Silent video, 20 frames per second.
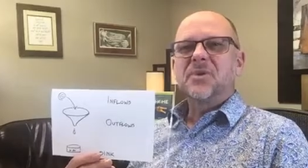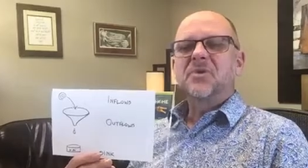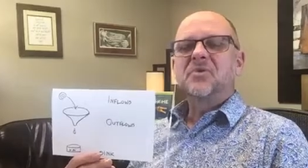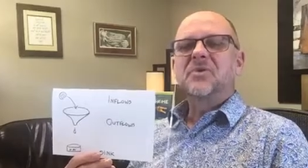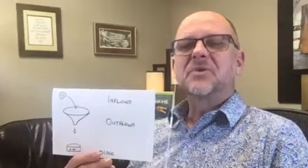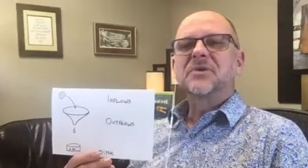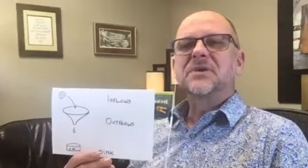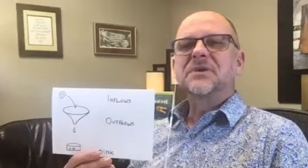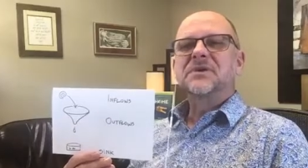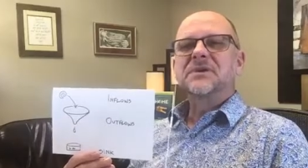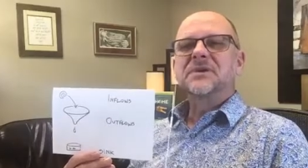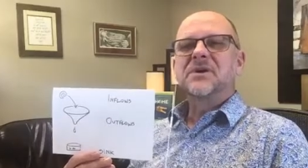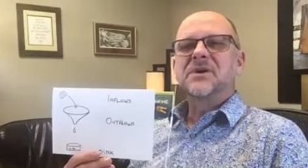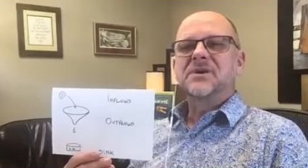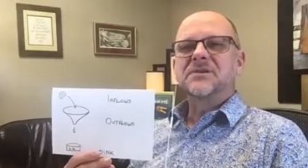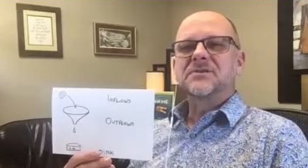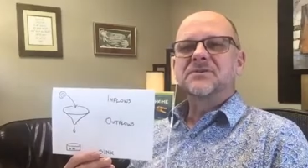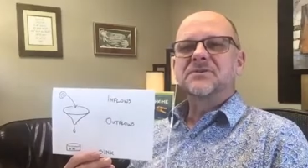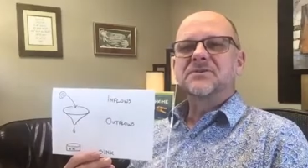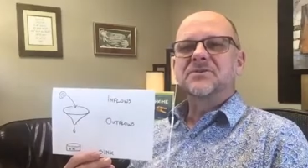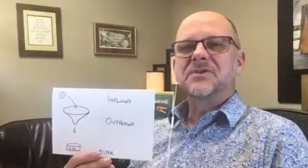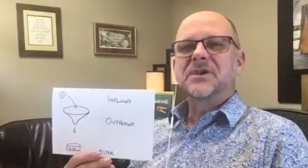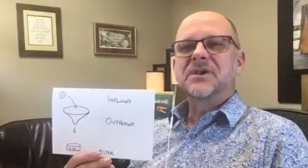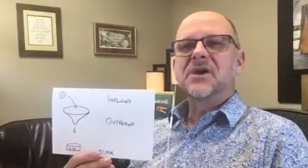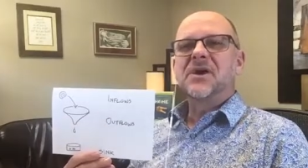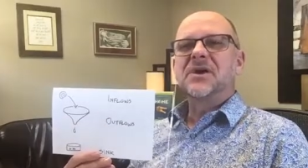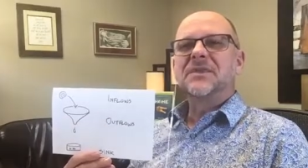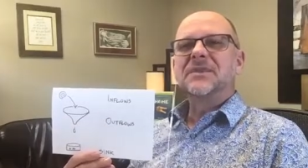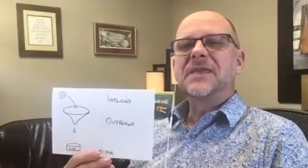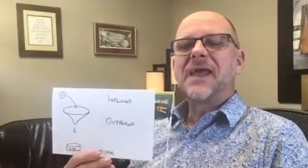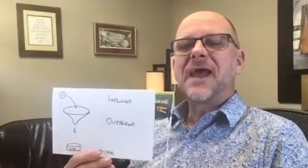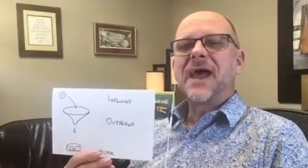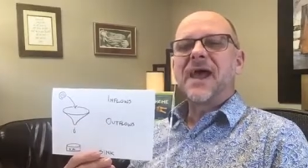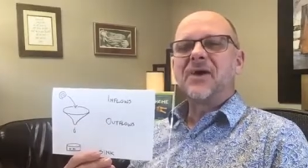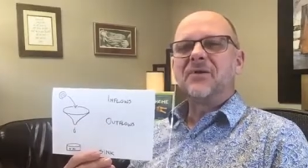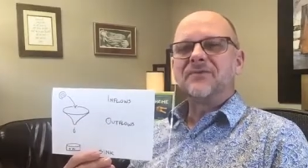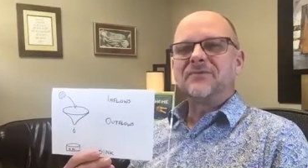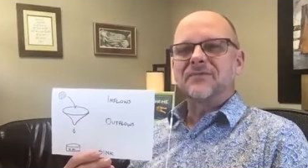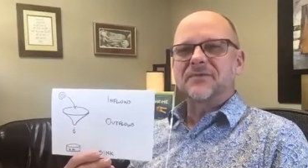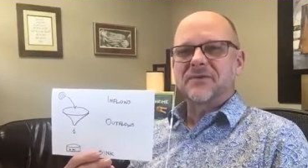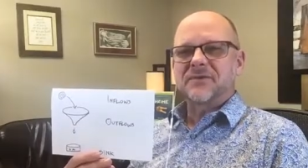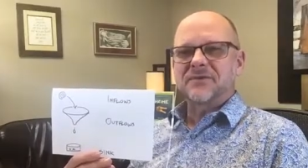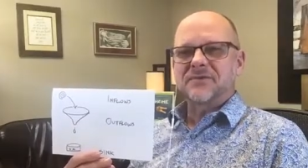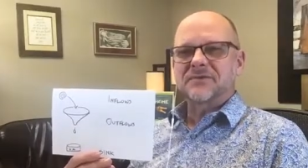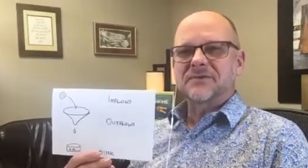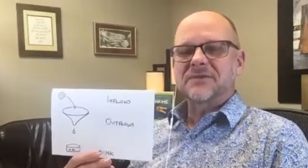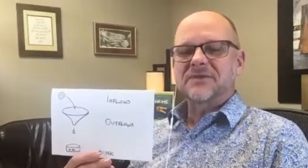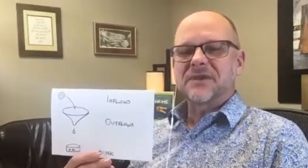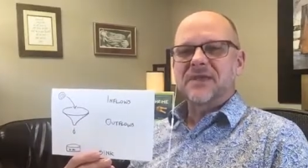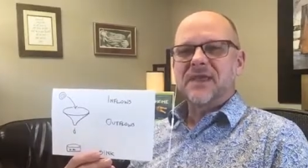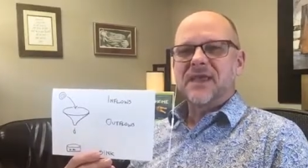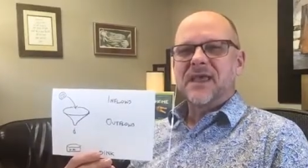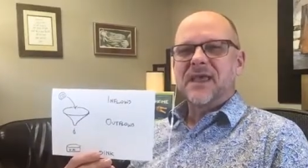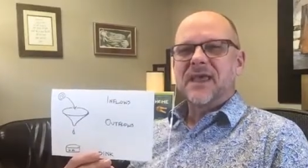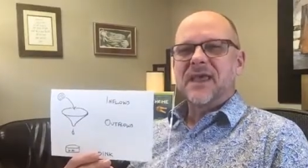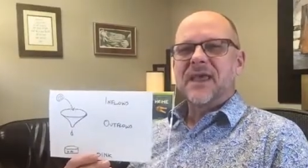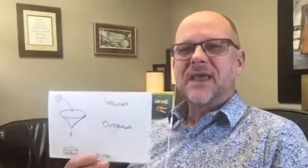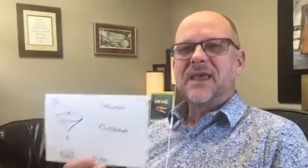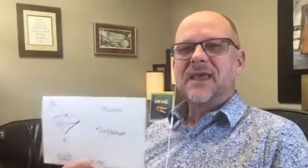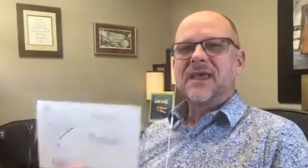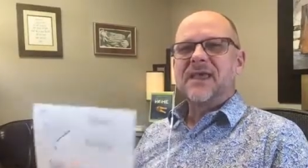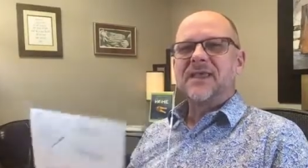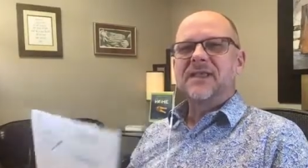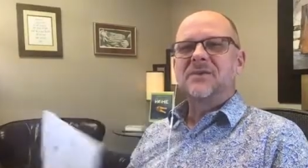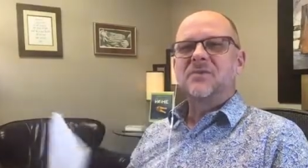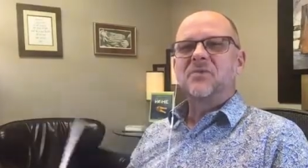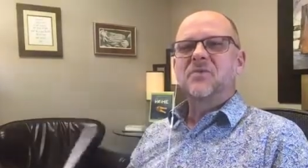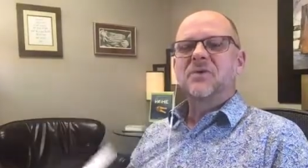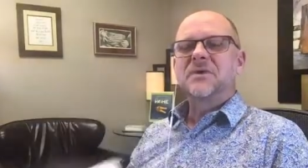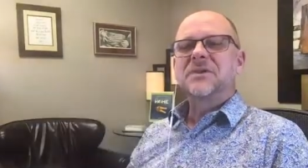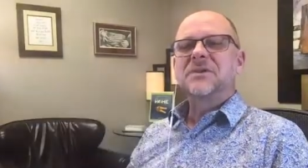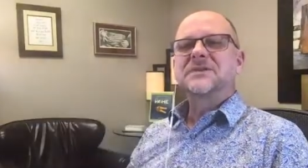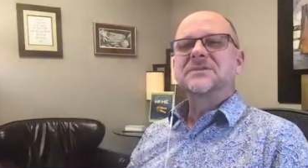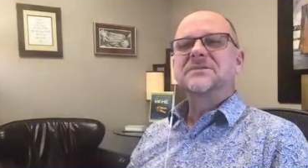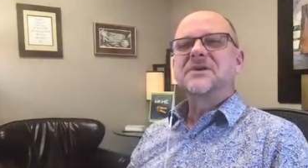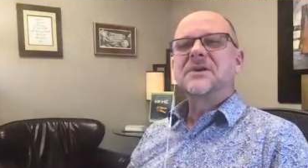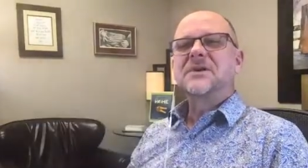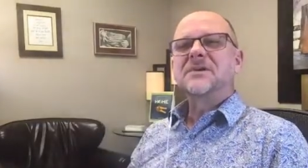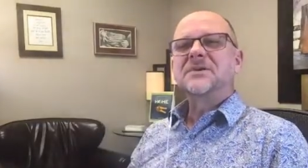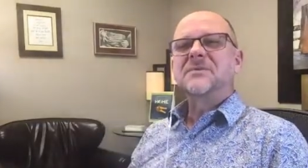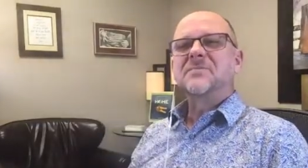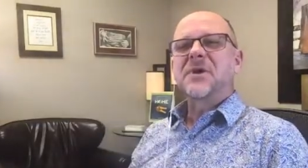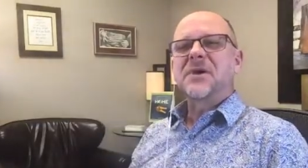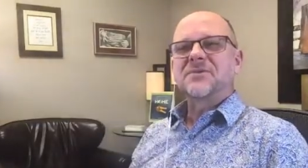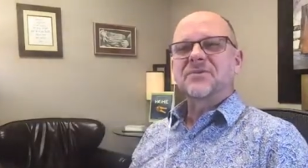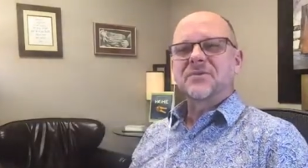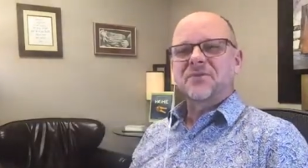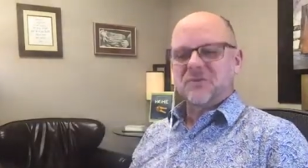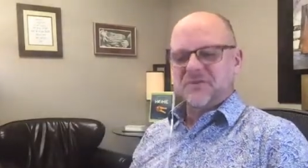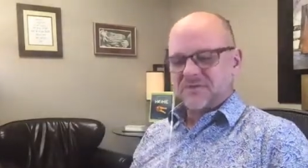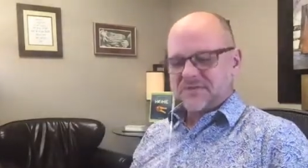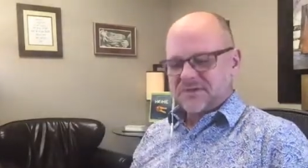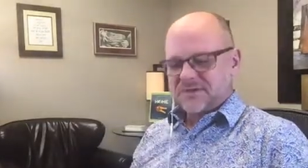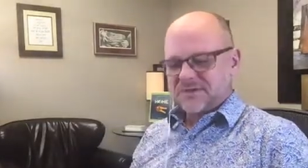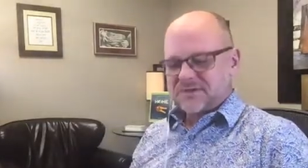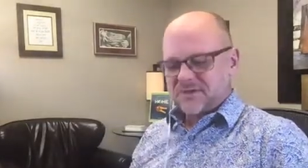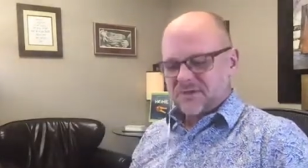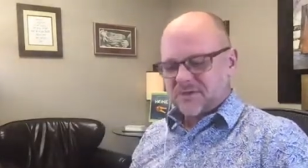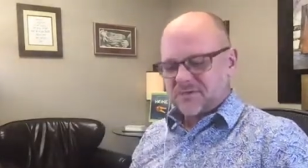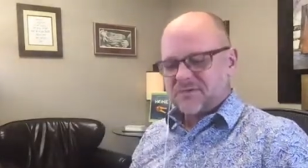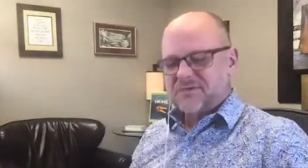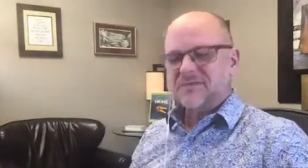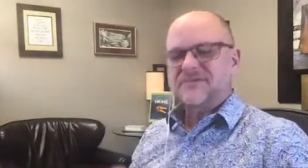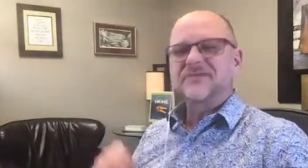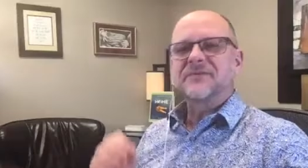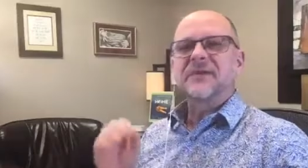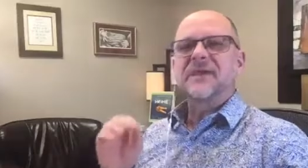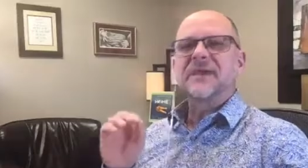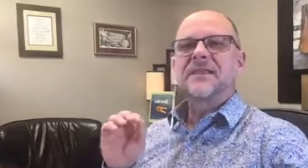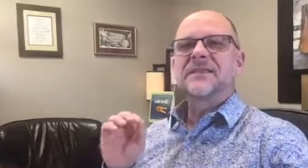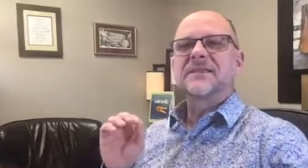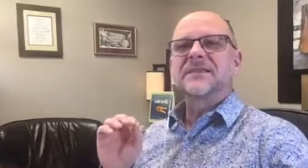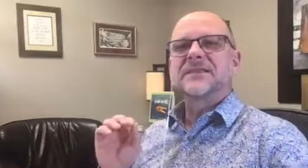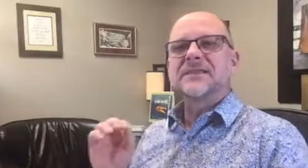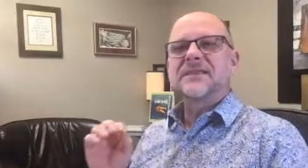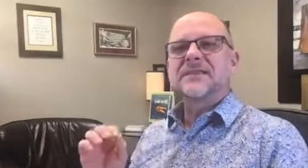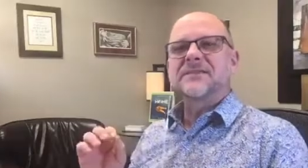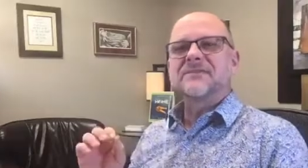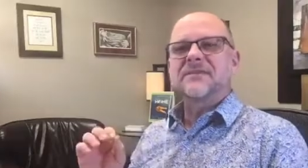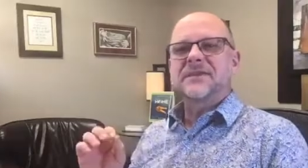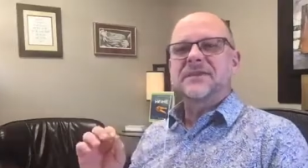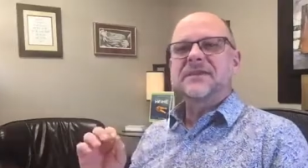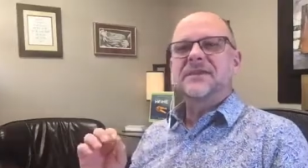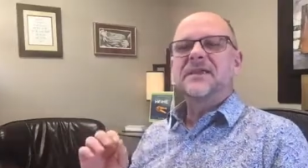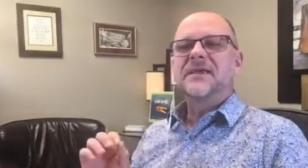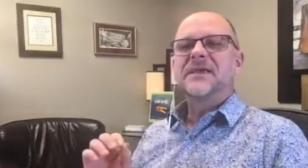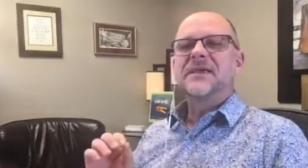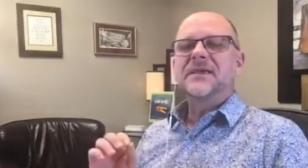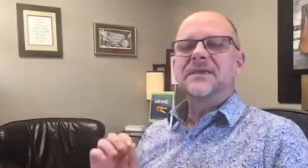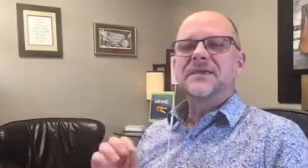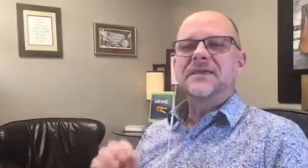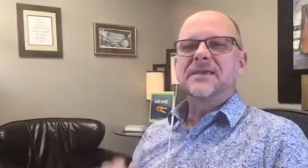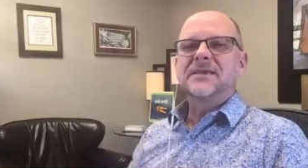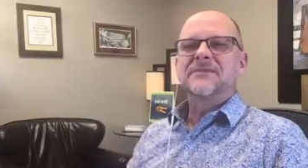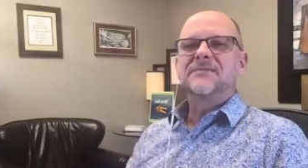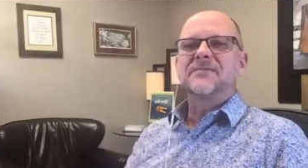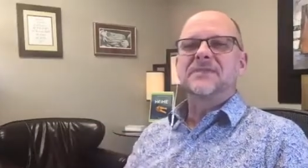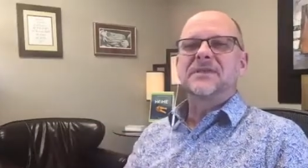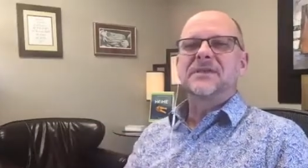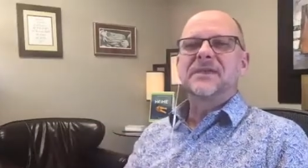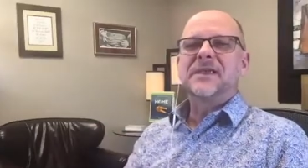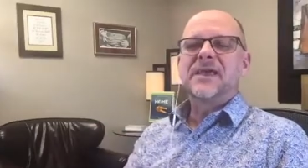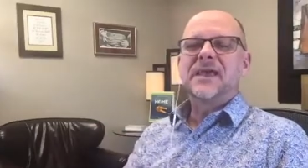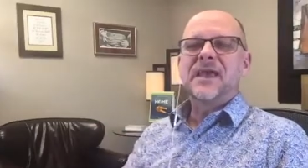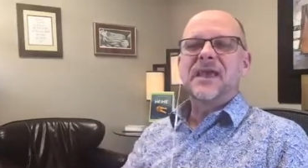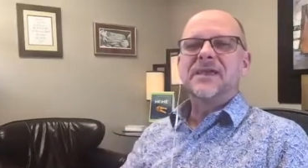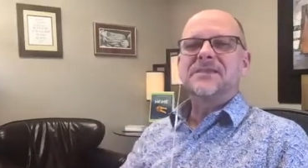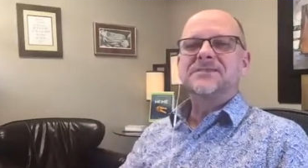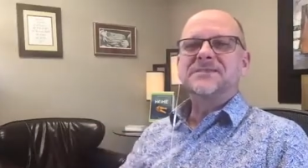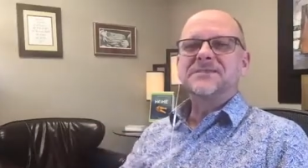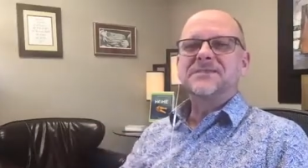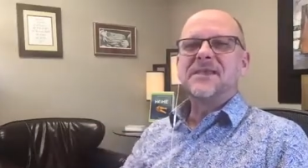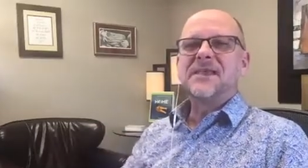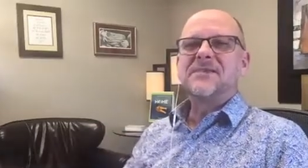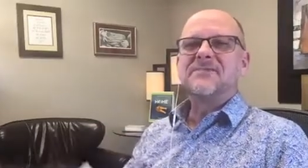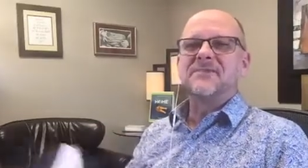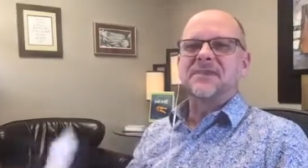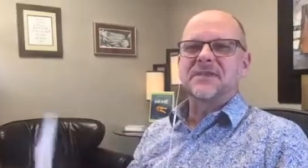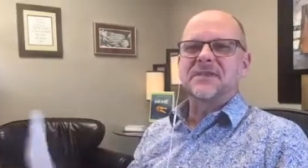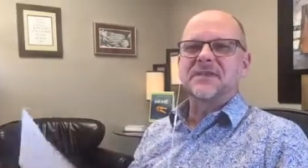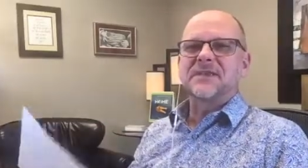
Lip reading: we're going to concentrate on the outflows, and we're going to talk about those in terms of living, giving, and saving.